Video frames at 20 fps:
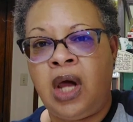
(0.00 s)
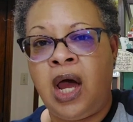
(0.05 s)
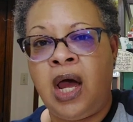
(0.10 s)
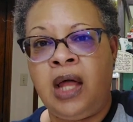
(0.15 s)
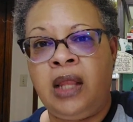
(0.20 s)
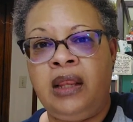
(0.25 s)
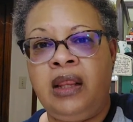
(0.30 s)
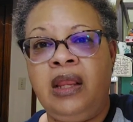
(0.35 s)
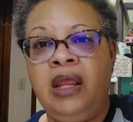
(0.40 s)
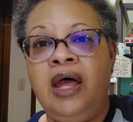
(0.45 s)

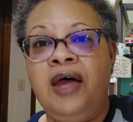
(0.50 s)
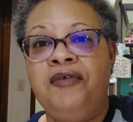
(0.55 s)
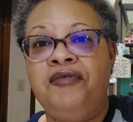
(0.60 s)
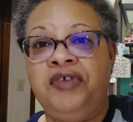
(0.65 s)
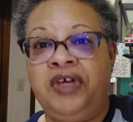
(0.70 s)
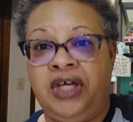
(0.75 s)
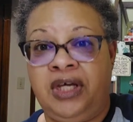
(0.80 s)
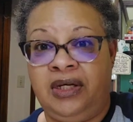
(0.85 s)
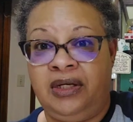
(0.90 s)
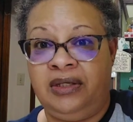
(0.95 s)
I
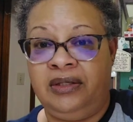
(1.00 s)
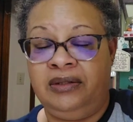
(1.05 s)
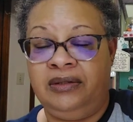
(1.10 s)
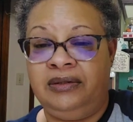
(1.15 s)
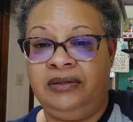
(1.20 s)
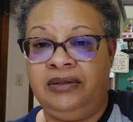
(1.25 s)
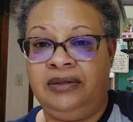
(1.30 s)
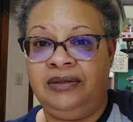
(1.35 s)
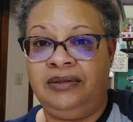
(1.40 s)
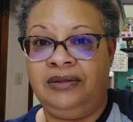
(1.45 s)
love it.
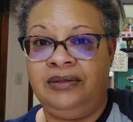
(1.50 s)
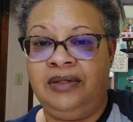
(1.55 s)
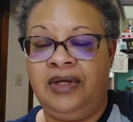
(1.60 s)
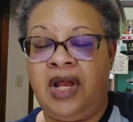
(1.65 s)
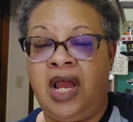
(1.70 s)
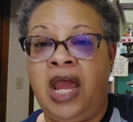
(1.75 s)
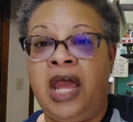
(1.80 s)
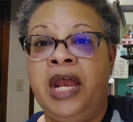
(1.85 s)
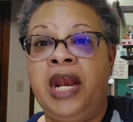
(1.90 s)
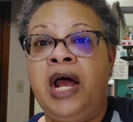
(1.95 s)

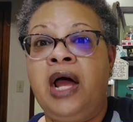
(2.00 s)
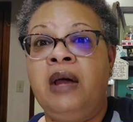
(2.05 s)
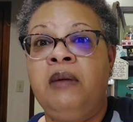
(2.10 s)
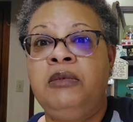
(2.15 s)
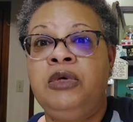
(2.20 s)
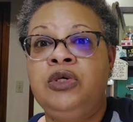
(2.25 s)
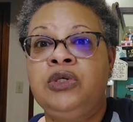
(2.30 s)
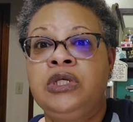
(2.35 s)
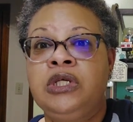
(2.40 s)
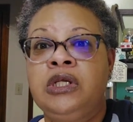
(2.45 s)
And
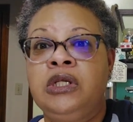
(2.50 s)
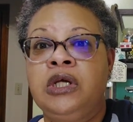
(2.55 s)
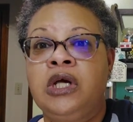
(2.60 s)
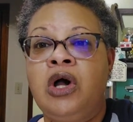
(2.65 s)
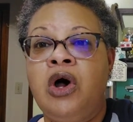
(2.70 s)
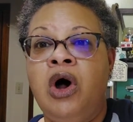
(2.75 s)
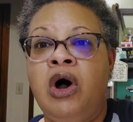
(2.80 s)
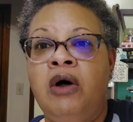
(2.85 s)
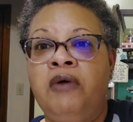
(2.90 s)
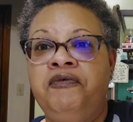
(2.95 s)
I'm using the
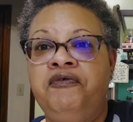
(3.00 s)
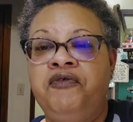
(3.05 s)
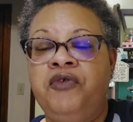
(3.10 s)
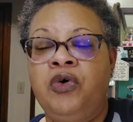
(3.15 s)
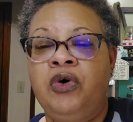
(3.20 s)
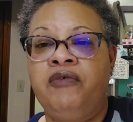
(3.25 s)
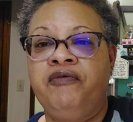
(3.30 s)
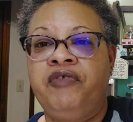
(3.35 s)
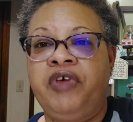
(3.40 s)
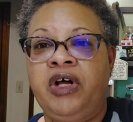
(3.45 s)
called
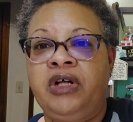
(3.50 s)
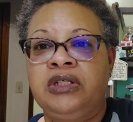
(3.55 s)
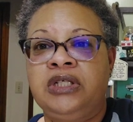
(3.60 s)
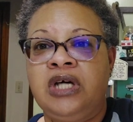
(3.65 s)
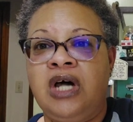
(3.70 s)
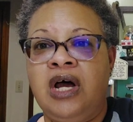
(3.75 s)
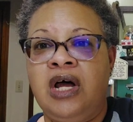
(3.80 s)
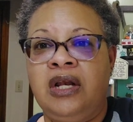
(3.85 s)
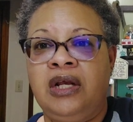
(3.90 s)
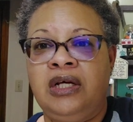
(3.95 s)
for
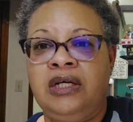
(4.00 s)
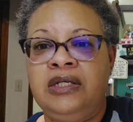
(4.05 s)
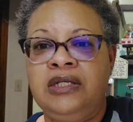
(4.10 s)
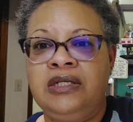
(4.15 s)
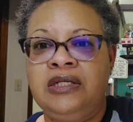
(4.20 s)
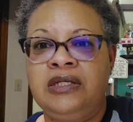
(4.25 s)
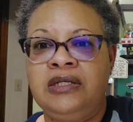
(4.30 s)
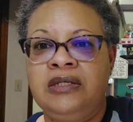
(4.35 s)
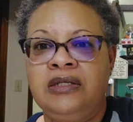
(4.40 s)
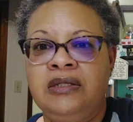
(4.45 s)

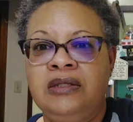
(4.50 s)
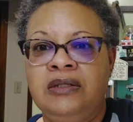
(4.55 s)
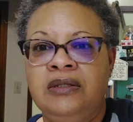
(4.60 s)
Valdani's